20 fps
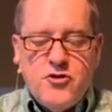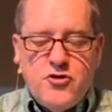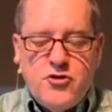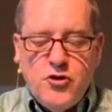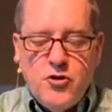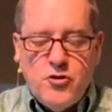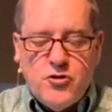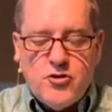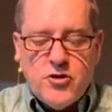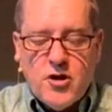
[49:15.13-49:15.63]

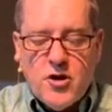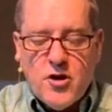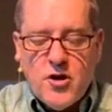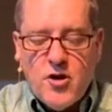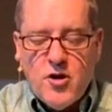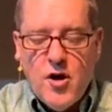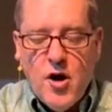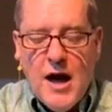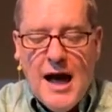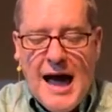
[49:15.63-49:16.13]
Do to
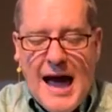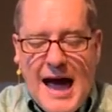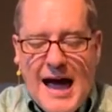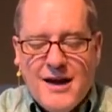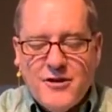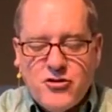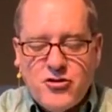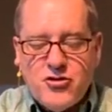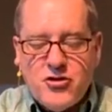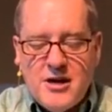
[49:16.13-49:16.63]
her
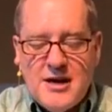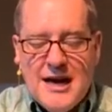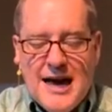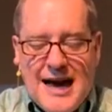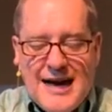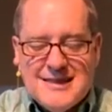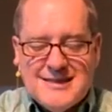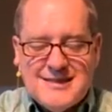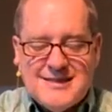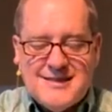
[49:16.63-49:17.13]
as she
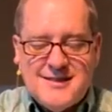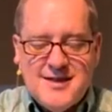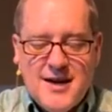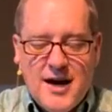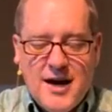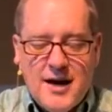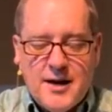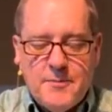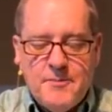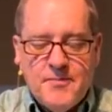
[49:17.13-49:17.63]
has
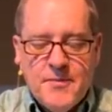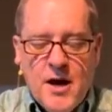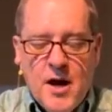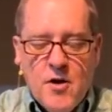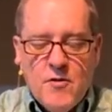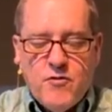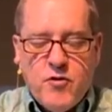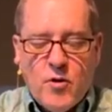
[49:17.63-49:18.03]
done,